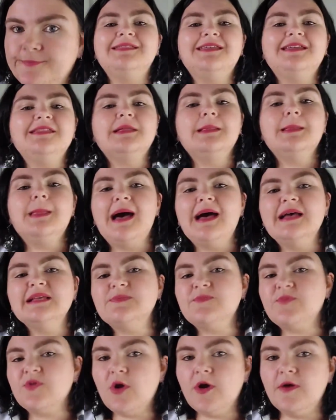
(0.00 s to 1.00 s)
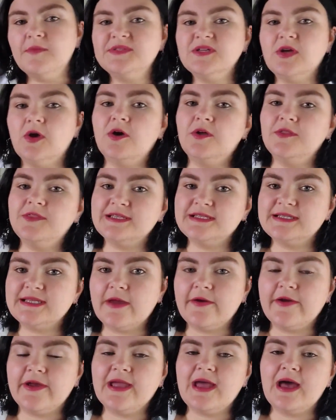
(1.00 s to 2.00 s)
And then the last prompt on this
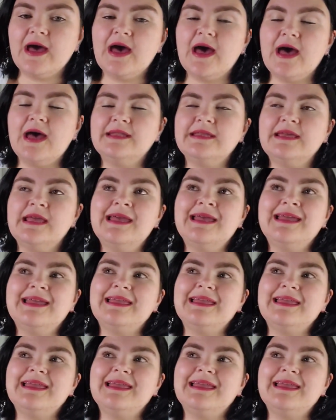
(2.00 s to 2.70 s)
tarot card